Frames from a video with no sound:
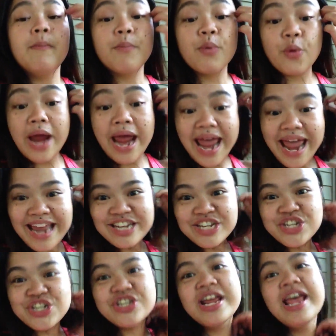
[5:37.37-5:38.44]

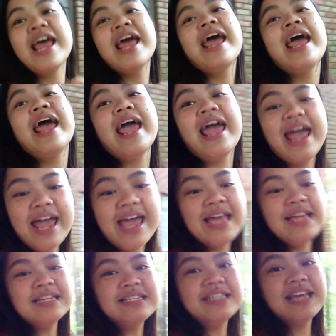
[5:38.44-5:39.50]
branch
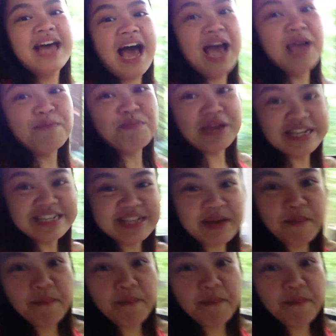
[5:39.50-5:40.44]
and I picked up